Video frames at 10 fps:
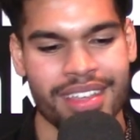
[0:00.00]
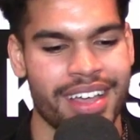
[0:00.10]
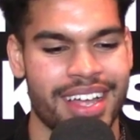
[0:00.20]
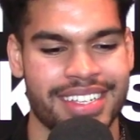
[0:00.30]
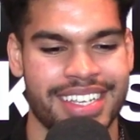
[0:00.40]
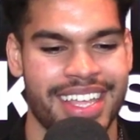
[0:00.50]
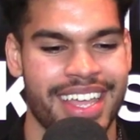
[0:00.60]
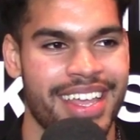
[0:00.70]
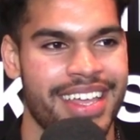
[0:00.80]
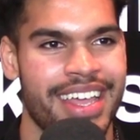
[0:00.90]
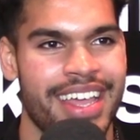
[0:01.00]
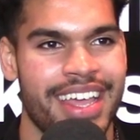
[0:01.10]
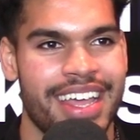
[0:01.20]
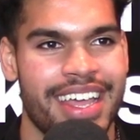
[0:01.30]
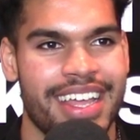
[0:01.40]
Uh, today,
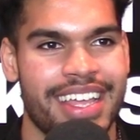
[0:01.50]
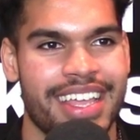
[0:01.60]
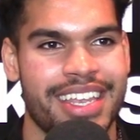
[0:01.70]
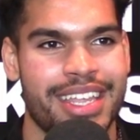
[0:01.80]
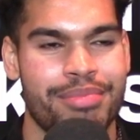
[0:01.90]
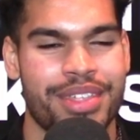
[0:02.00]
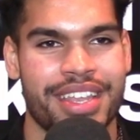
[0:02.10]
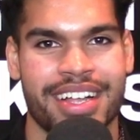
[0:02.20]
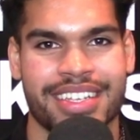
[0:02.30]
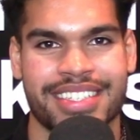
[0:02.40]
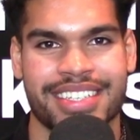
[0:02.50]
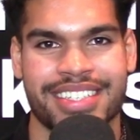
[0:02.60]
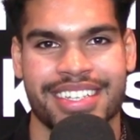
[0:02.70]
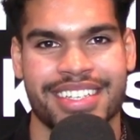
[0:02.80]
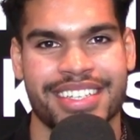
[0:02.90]
in depth analysis
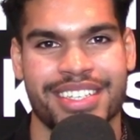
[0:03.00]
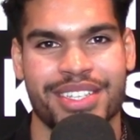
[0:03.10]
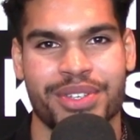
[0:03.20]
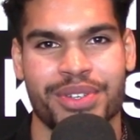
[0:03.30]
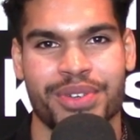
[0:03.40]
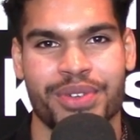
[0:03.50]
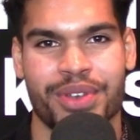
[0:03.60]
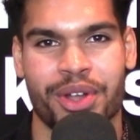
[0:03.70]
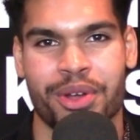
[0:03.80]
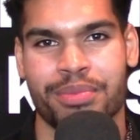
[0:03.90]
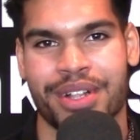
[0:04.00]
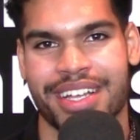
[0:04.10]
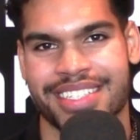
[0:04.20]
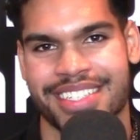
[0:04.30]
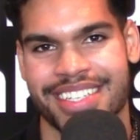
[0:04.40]
into
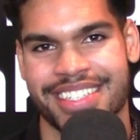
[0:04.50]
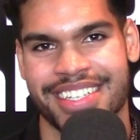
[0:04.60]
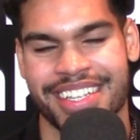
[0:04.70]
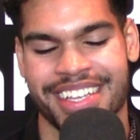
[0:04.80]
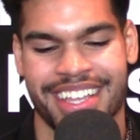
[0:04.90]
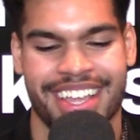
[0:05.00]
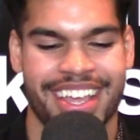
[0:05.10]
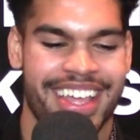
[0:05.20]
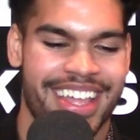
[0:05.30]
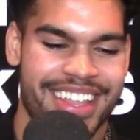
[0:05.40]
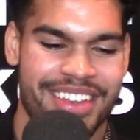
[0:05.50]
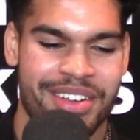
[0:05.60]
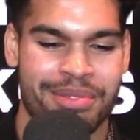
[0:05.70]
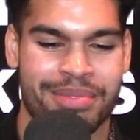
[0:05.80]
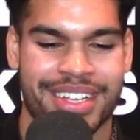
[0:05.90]
neuroplasticity.
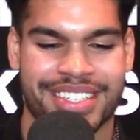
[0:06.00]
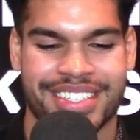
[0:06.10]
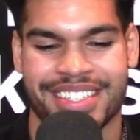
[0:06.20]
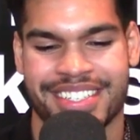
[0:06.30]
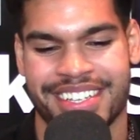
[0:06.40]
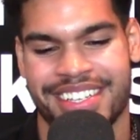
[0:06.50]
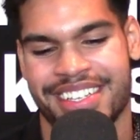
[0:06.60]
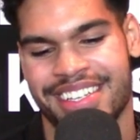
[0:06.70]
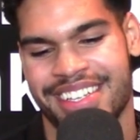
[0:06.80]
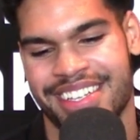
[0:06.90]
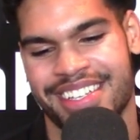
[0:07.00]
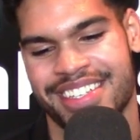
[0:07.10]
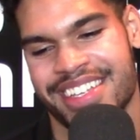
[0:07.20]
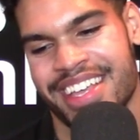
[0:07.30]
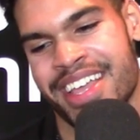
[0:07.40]
Neuroplasticity
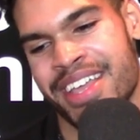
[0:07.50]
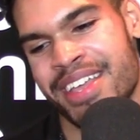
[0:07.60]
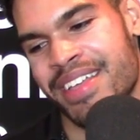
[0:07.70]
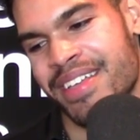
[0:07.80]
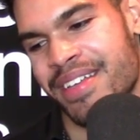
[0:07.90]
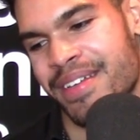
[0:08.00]
is a.